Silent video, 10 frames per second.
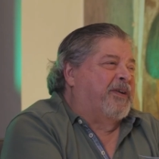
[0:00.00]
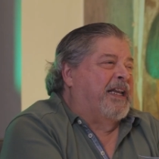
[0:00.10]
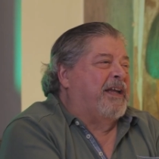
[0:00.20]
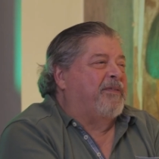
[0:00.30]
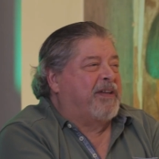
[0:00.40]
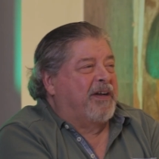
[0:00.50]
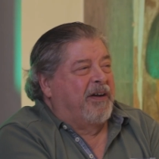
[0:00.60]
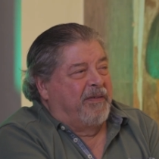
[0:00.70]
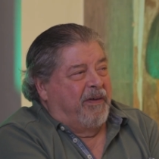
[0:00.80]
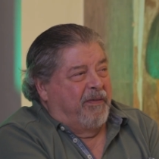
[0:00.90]
was
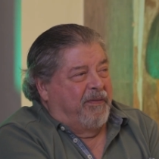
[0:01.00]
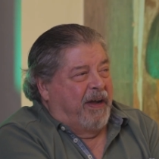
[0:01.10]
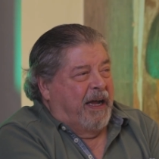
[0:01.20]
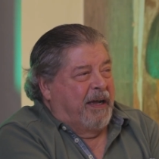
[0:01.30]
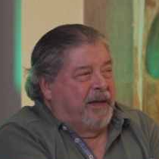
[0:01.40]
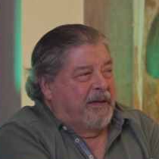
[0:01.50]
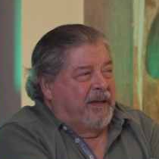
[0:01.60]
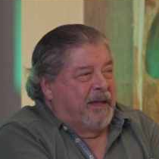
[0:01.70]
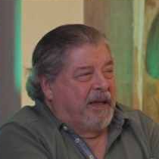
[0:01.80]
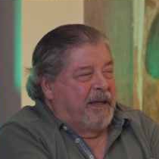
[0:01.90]
relieved of
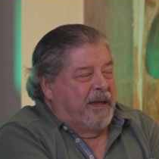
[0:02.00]
uh,